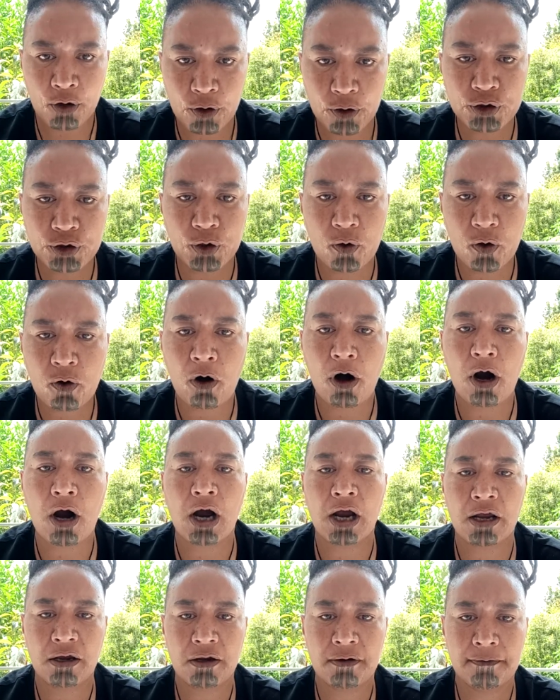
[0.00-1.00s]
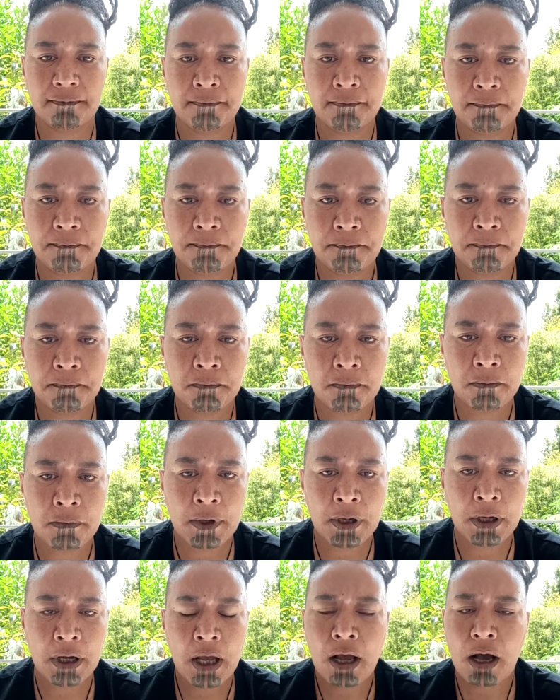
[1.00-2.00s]
heard your cry.
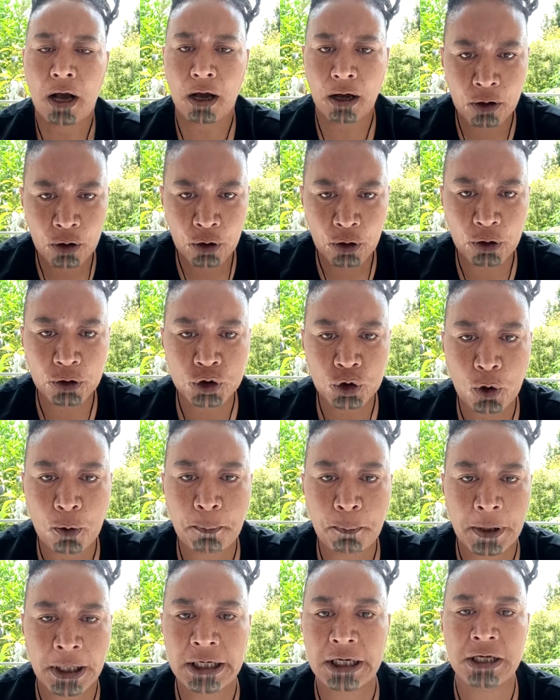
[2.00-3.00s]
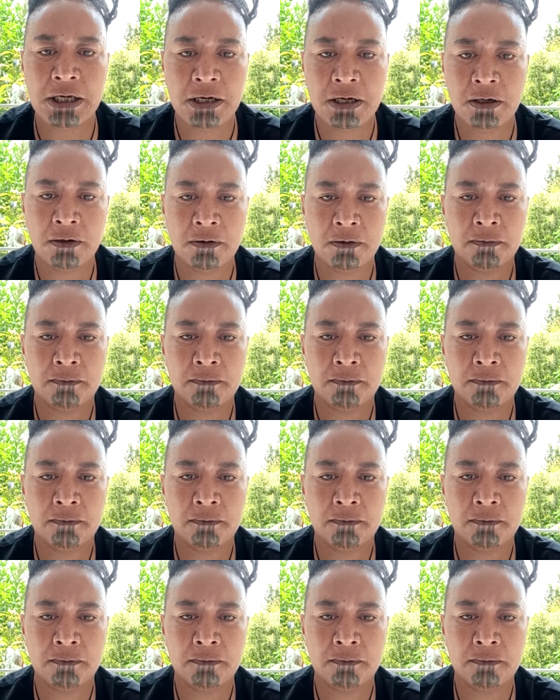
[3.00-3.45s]
I heard your plea.